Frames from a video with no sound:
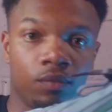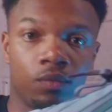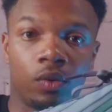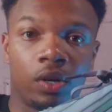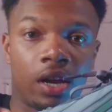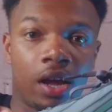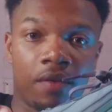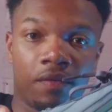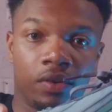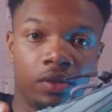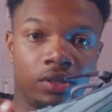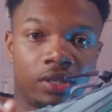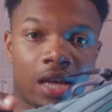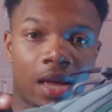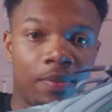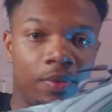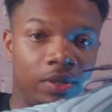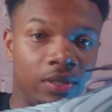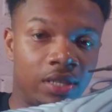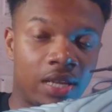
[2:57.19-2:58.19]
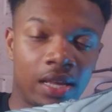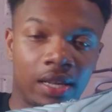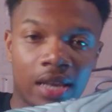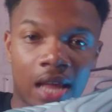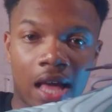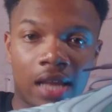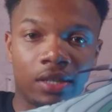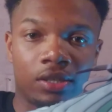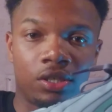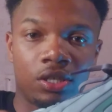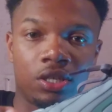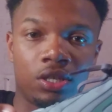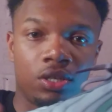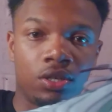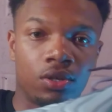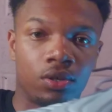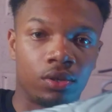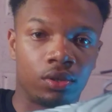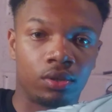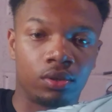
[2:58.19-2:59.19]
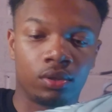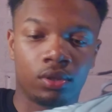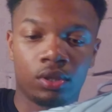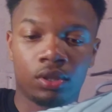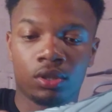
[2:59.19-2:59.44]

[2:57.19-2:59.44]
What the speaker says: whatever type of technology or